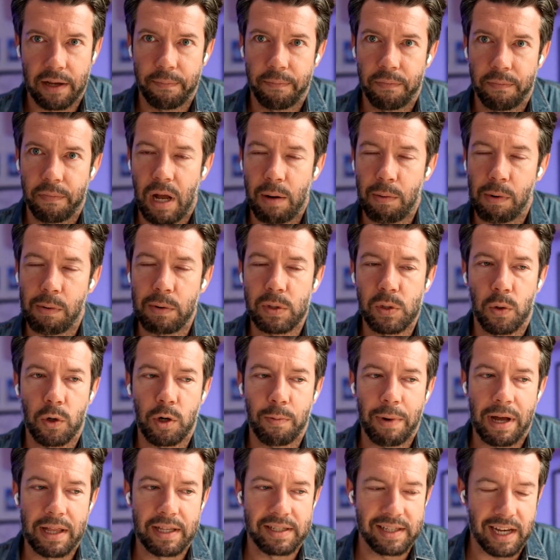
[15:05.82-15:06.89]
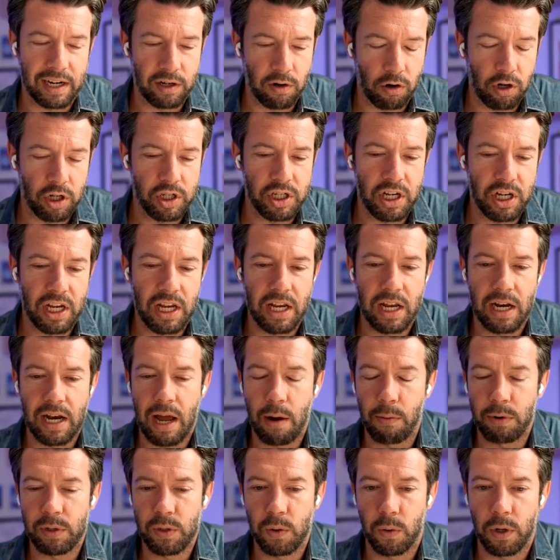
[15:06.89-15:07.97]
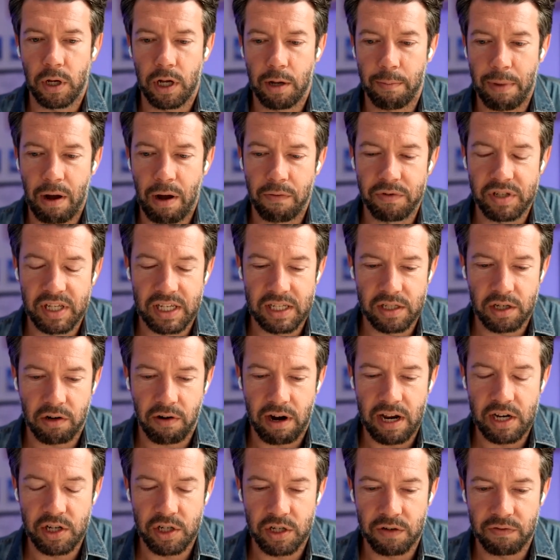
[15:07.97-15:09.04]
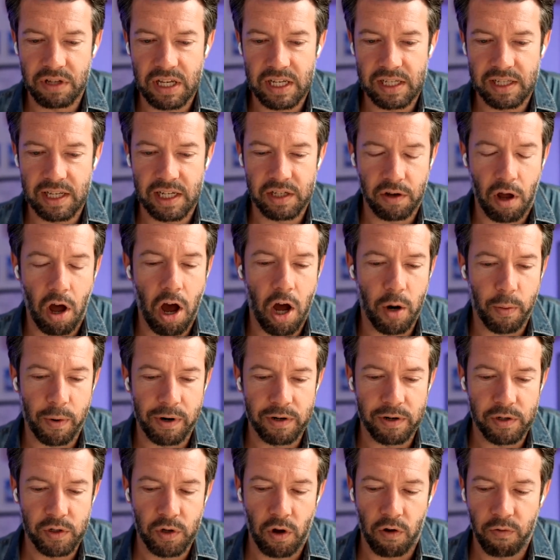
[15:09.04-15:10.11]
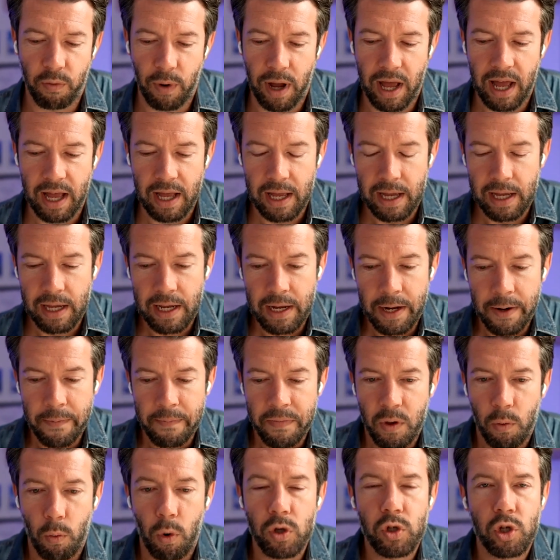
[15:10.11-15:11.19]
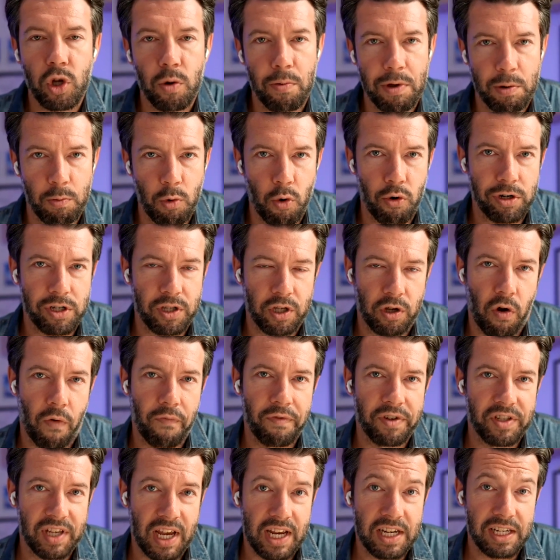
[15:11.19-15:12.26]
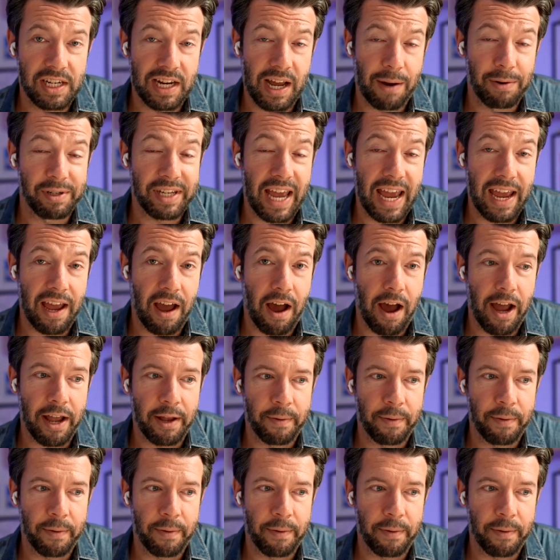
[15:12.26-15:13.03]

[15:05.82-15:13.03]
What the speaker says: and when we talk about the technology, and now we're talking about obviously integration of these things with hardware and software, what's coming more into the conversation now is AI.